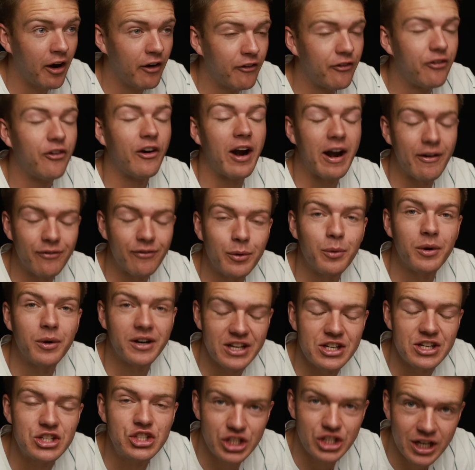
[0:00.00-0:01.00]
for
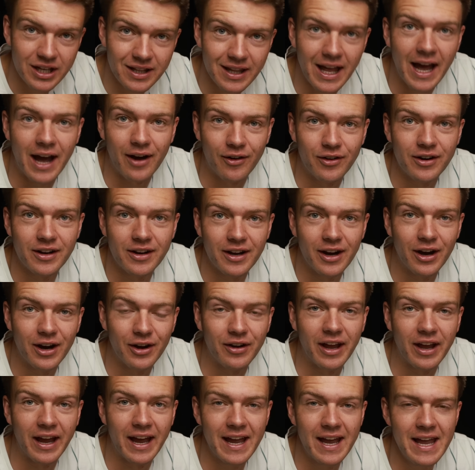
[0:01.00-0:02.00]
everyone to chill out
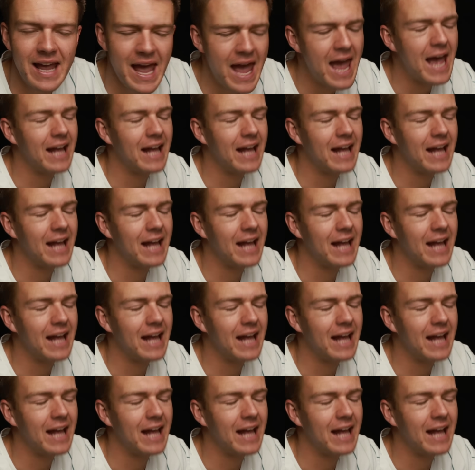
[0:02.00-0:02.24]
okay?